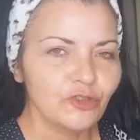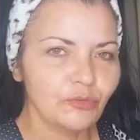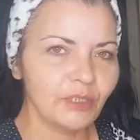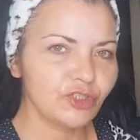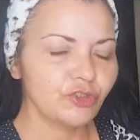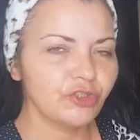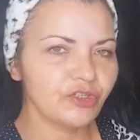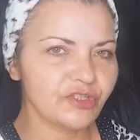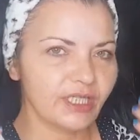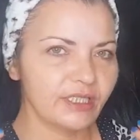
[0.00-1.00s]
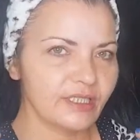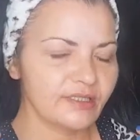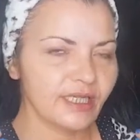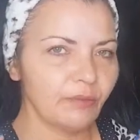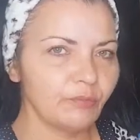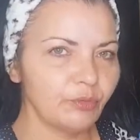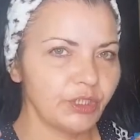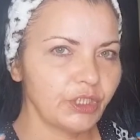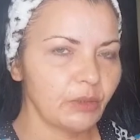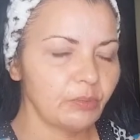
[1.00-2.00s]
So make sure your skin is damp
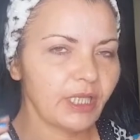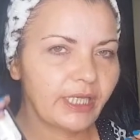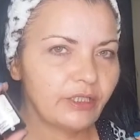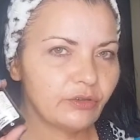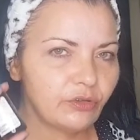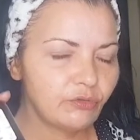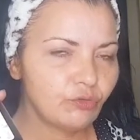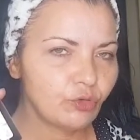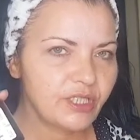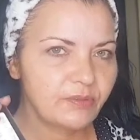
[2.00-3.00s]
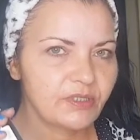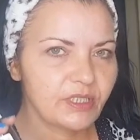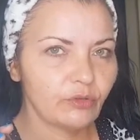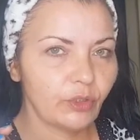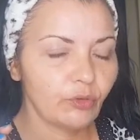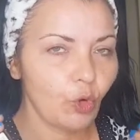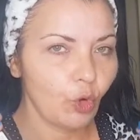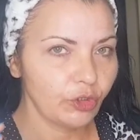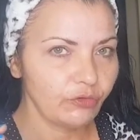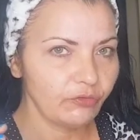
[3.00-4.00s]
when you're applying the rosehip seed oil
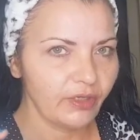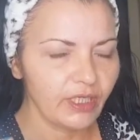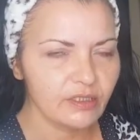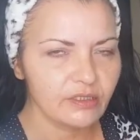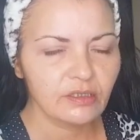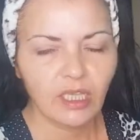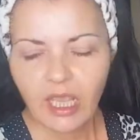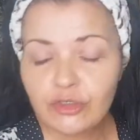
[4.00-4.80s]
on your face.